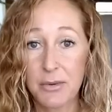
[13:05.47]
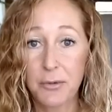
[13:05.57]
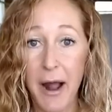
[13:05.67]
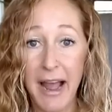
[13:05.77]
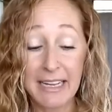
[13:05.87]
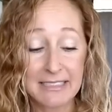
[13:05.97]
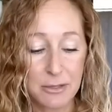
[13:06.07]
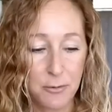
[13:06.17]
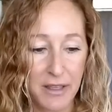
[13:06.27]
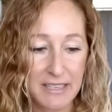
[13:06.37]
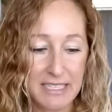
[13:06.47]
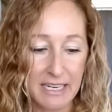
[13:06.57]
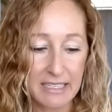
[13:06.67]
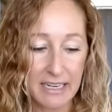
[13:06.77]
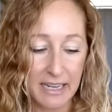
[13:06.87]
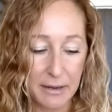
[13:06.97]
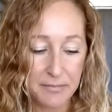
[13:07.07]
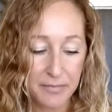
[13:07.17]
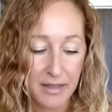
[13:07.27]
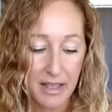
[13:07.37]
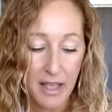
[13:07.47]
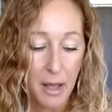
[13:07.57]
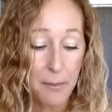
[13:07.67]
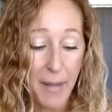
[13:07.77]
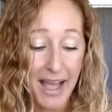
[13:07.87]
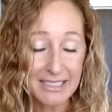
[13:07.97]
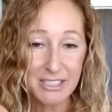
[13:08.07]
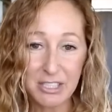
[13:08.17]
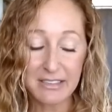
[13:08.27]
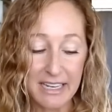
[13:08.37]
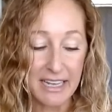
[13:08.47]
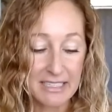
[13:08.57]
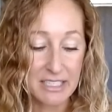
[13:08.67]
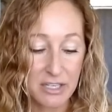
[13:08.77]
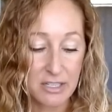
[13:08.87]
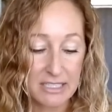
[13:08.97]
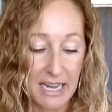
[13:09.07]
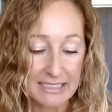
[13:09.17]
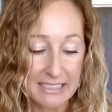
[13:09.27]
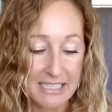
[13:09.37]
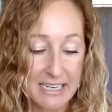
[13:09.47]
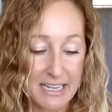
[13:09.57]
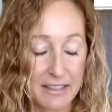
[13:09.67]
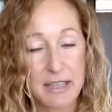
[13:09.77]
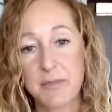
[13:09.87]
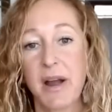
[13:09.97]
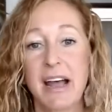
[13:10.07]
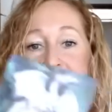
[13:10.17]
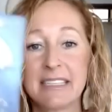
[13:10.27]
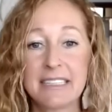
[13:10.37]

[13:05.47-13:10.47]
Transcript: Rise with dignity. Mastery is your destiny, Libras.